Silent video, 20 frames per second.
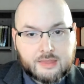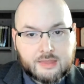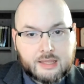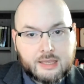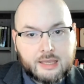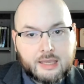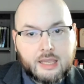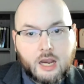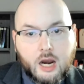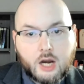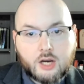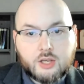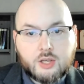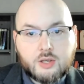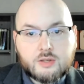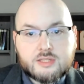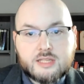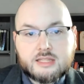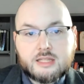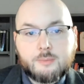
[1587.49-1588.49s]
He
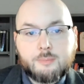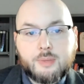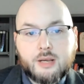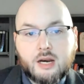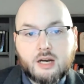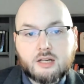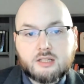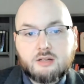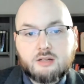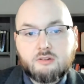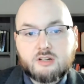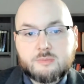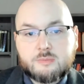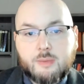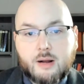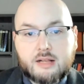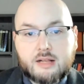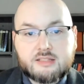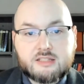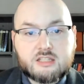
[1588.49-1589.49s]
argues that the Puritan
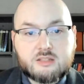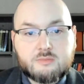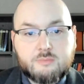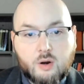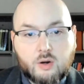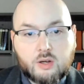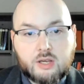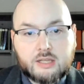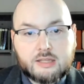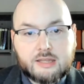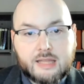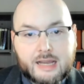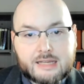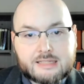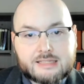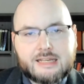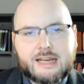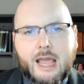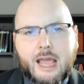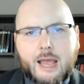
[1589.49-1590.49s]
response to smoking lacks
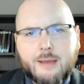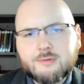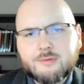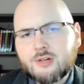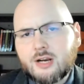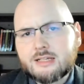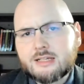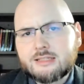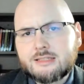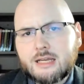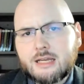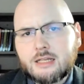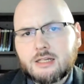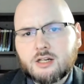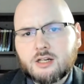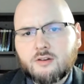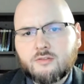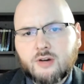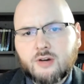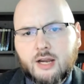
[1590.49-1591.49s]
an abstract
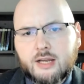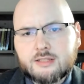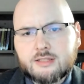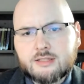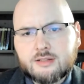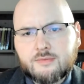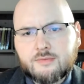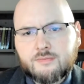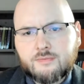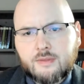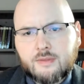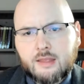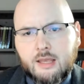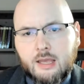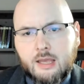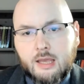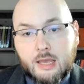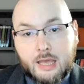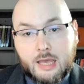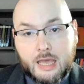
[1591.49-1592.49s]
standard of right.
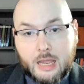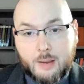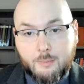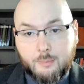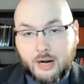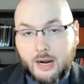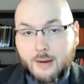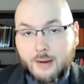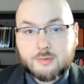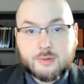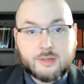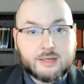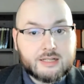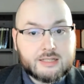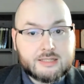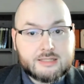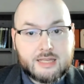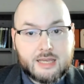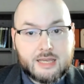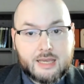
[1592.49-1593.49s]
And perhaps we could
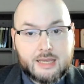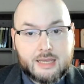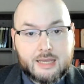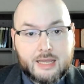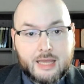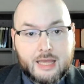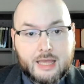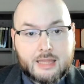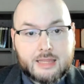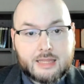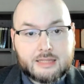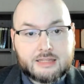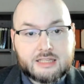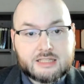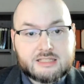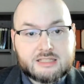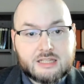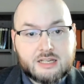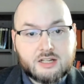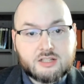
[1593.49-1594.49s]
say that the
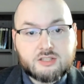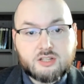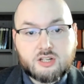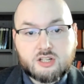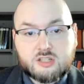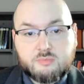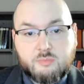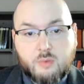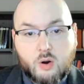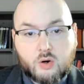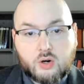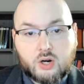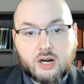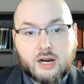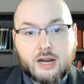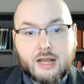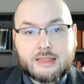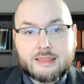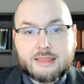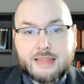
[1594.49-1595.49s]
sinister smoker
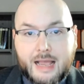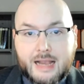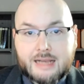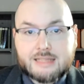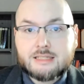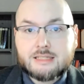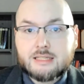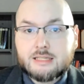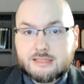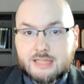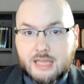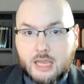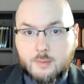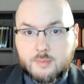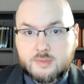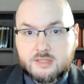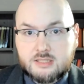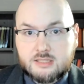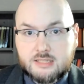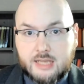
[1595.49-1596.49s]
lacks the same
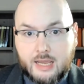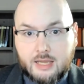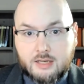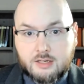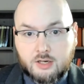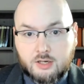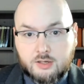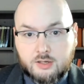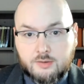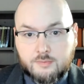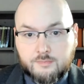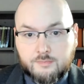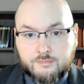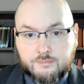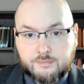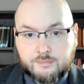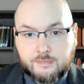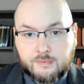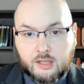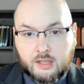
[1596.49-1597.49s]
standard.
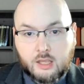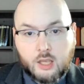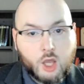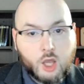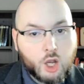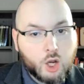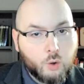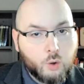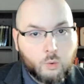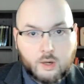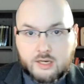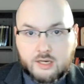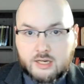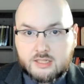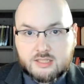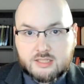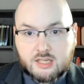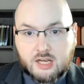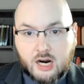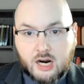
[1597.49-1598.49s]
Quitting
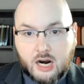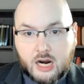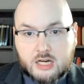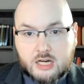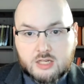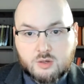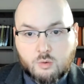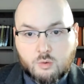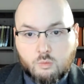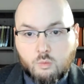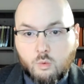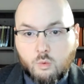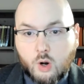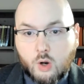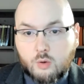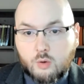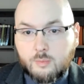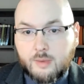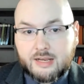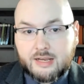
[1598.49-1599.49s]
cigars
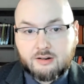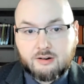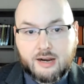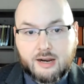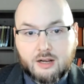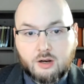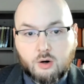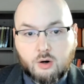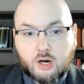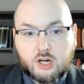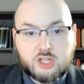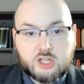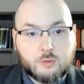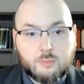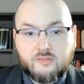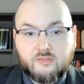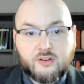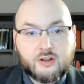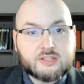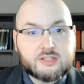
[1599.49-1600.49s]
won't make Grandcourt and
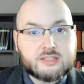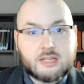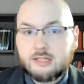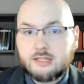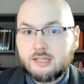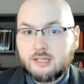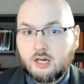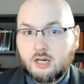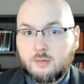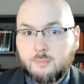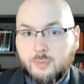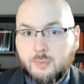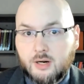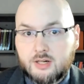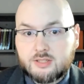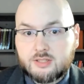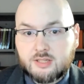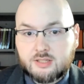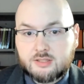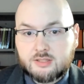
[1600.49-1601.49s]
D'Urberville suddenly good
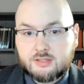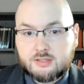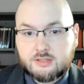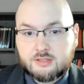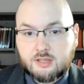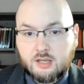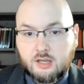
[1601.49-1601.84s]
persons.